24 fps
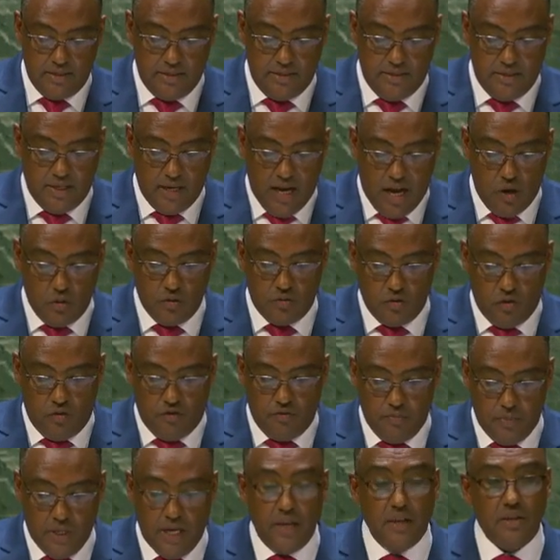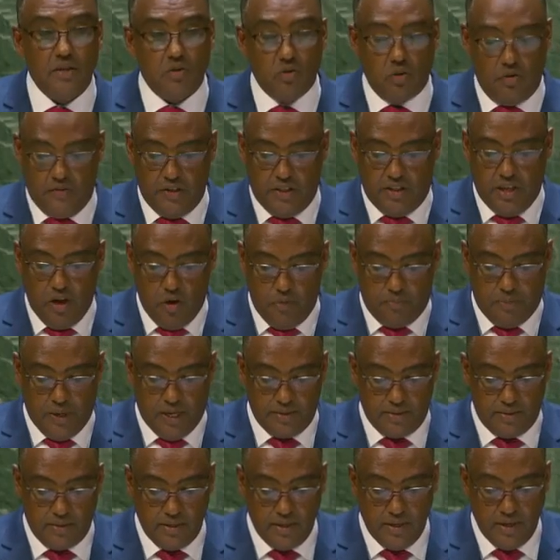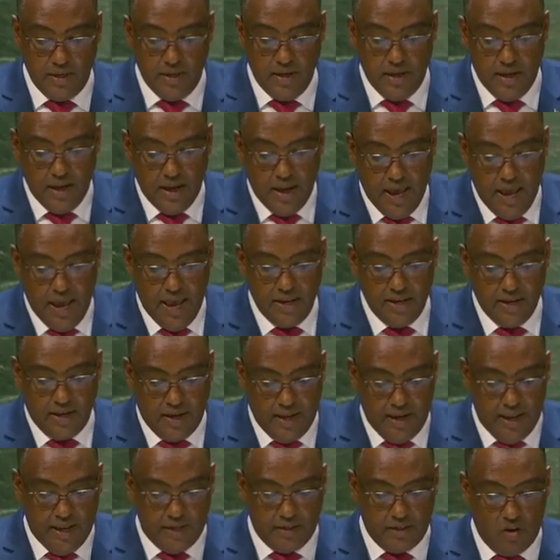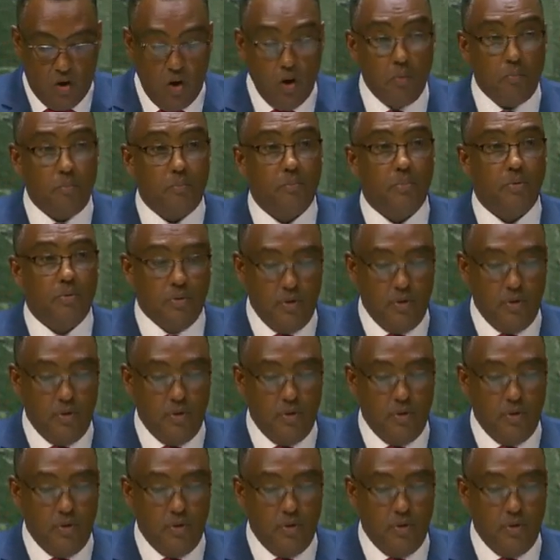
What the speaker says: the house of millions of Ethiopians and create hope